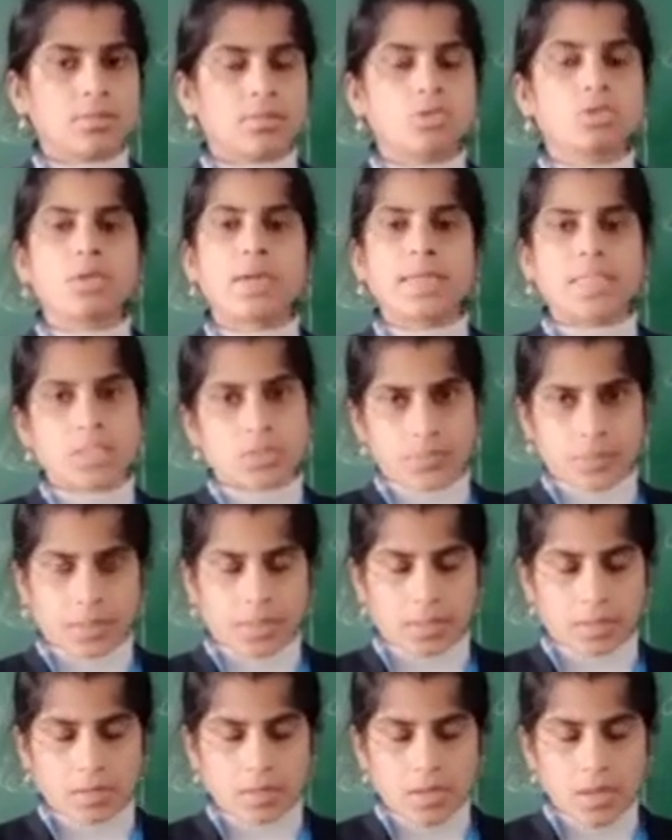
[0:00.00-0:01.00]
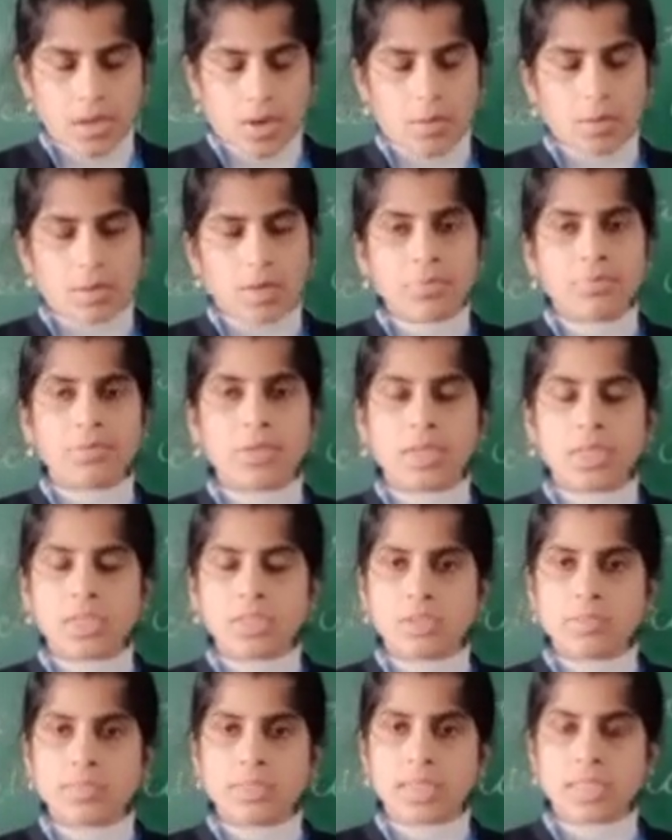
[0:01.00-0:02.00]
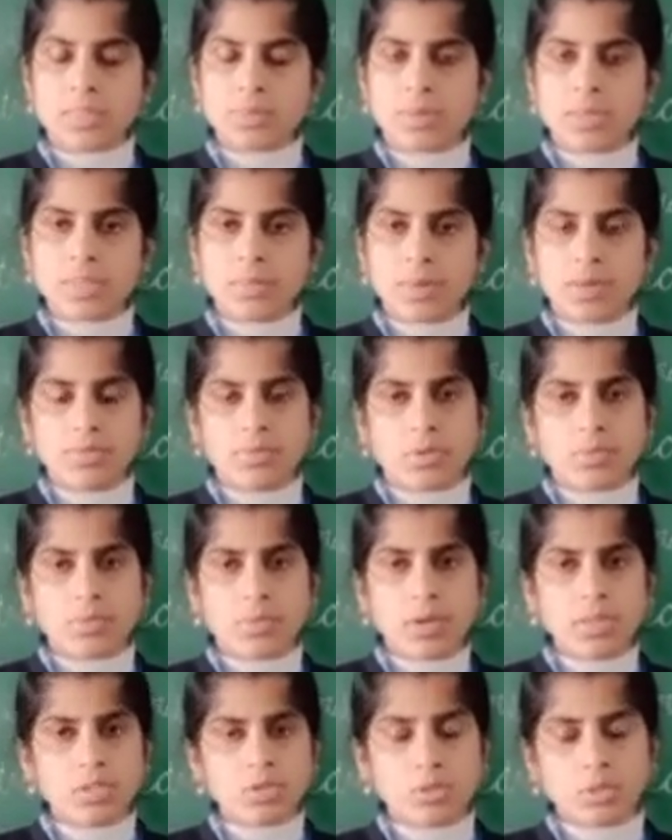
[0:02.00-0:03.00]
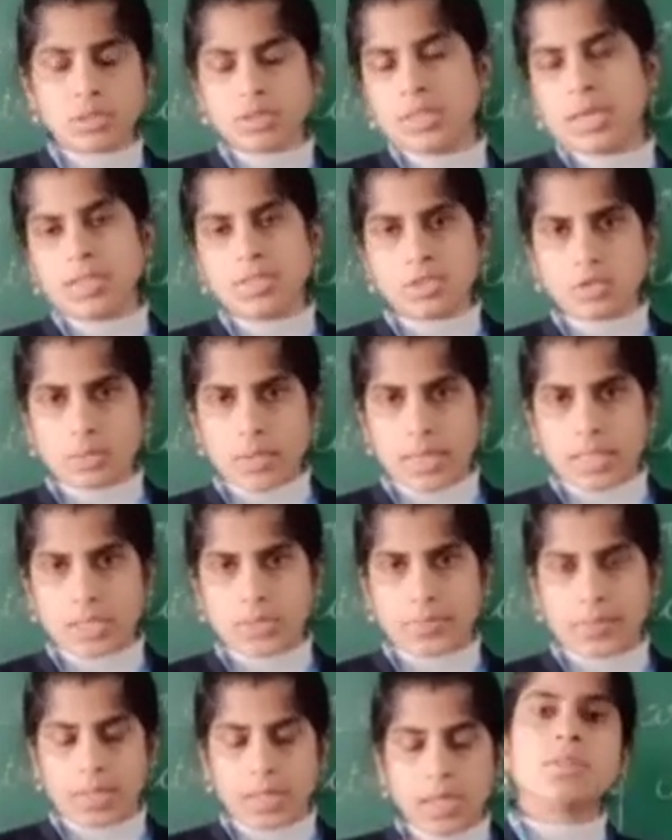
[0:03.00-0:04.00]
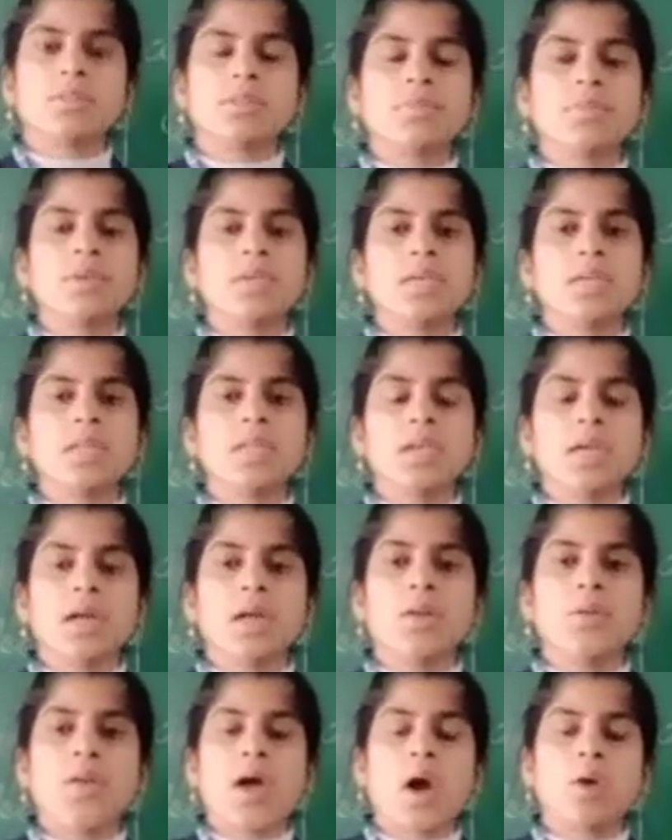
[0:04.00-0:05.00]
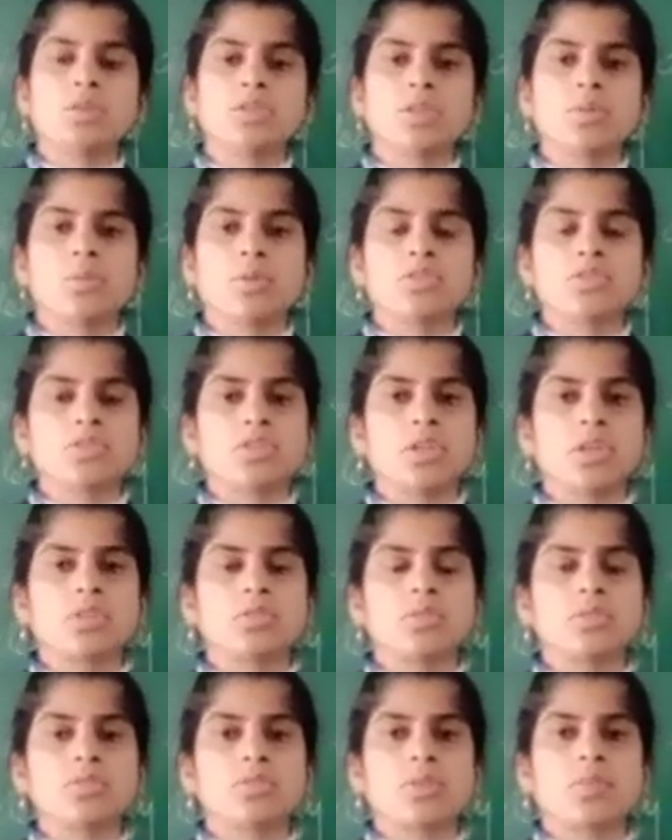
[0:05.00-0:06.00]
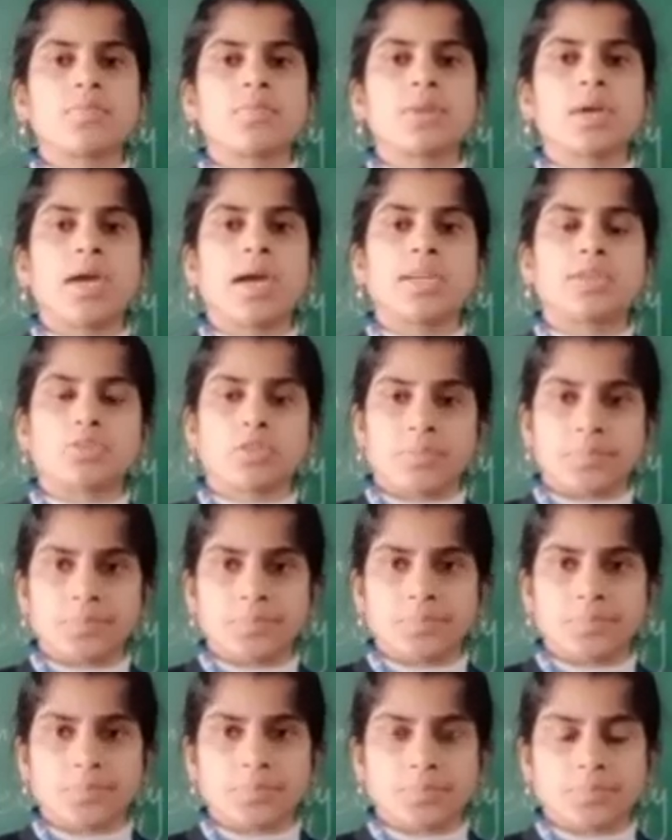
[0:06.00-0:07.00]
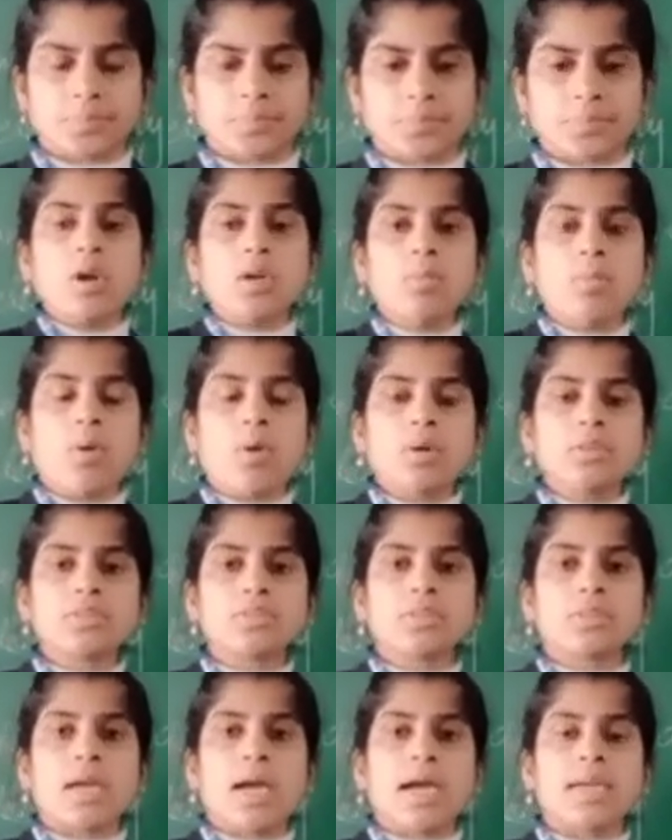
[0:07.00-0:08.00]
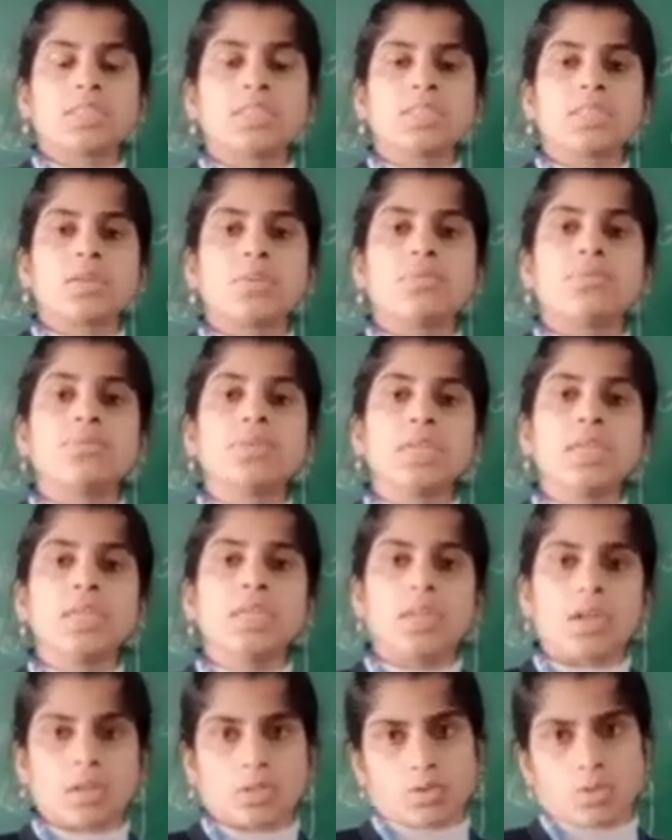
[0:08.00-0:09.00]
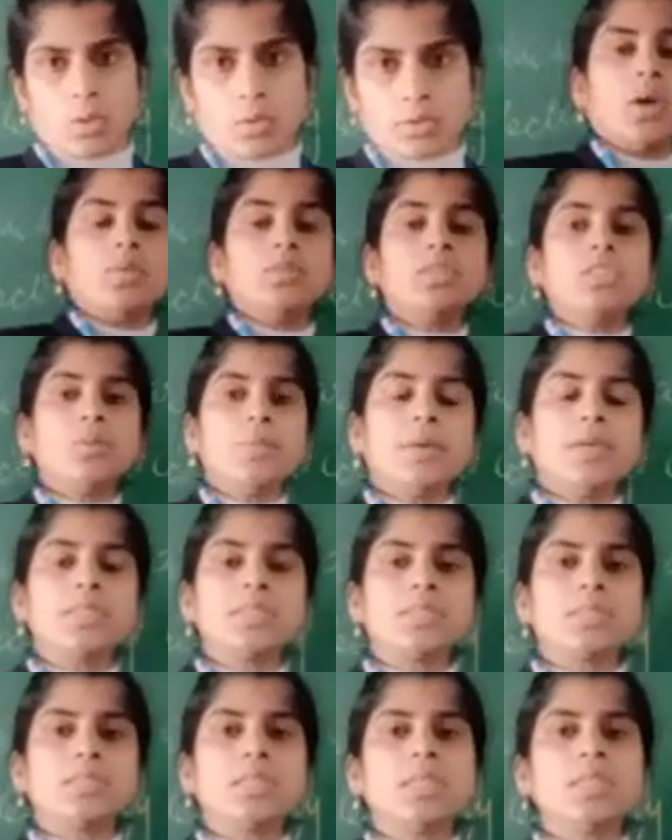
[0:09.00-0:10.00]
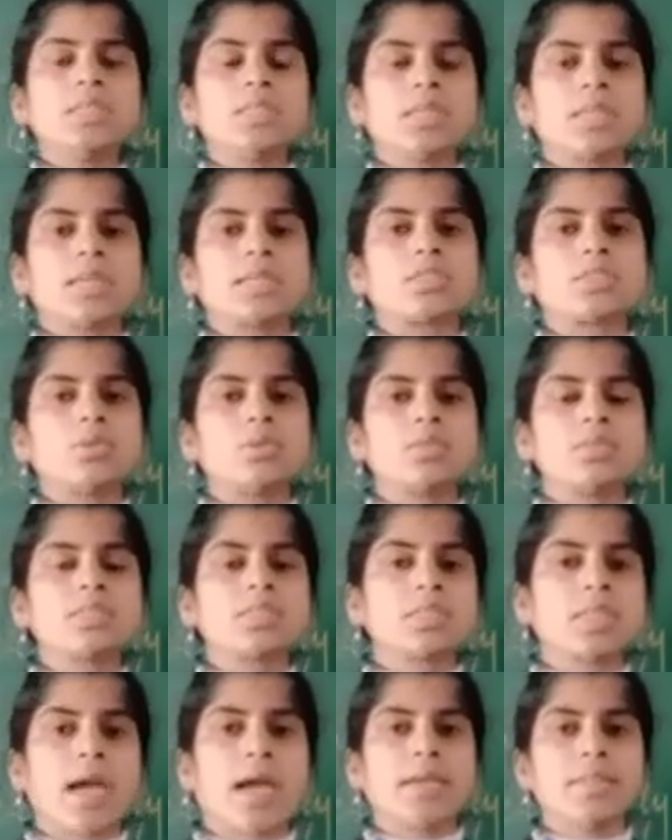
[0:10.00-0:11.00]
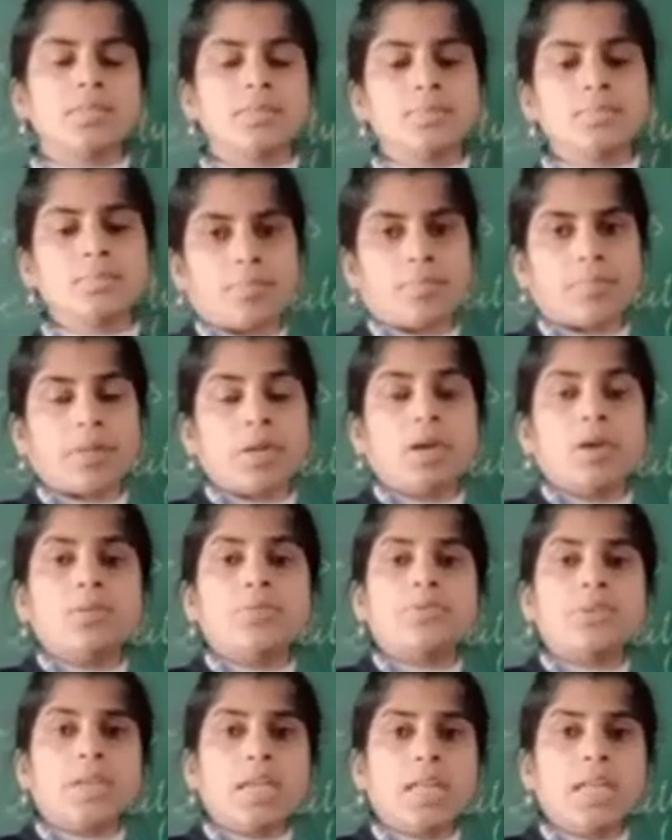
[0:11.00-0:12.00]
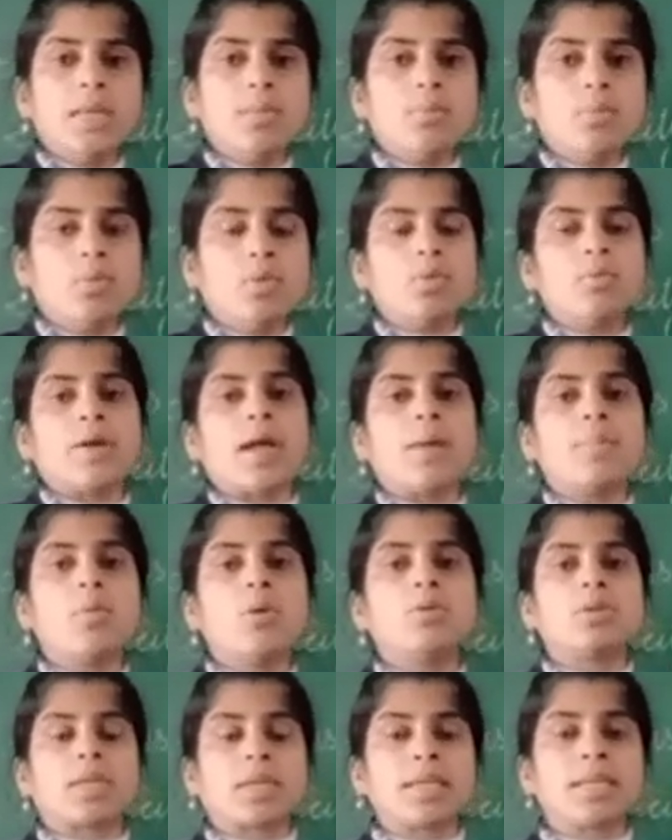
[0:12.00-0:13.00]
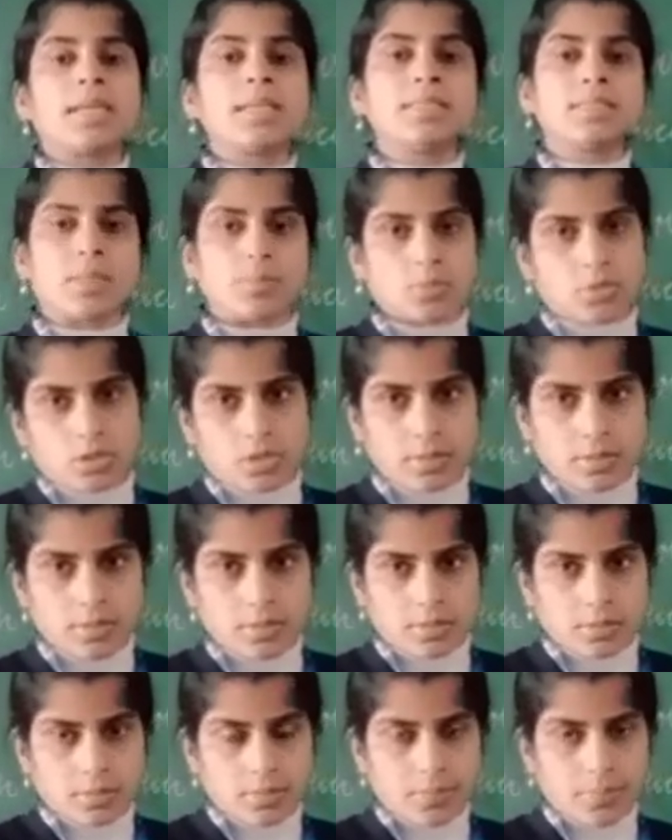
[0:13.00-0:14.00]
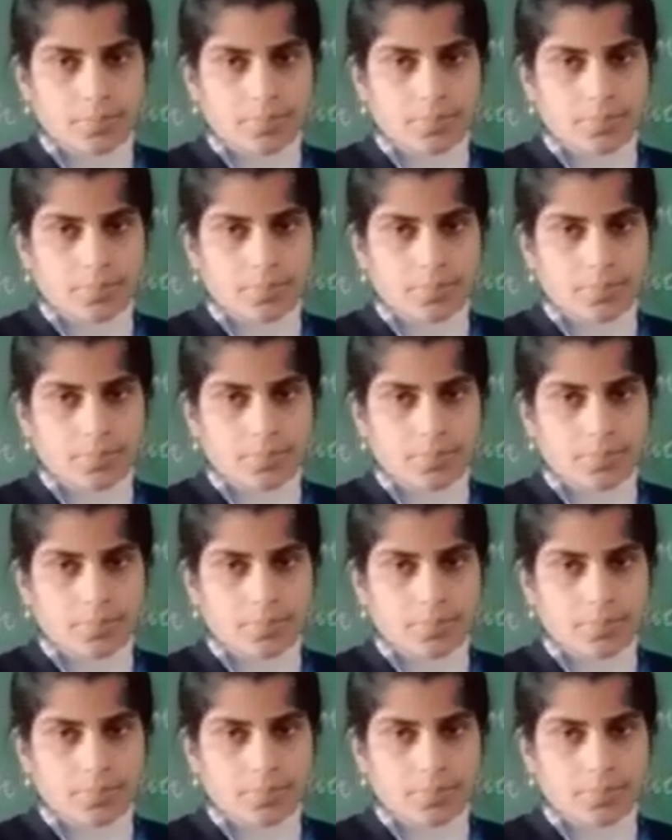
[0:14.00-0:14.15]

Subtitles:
transfer. Okay, free electrons are responsible for what? Charge transfer. The weakly held outermost electrons of the atom most as free electrons, which means these electrons can freely move about in a substance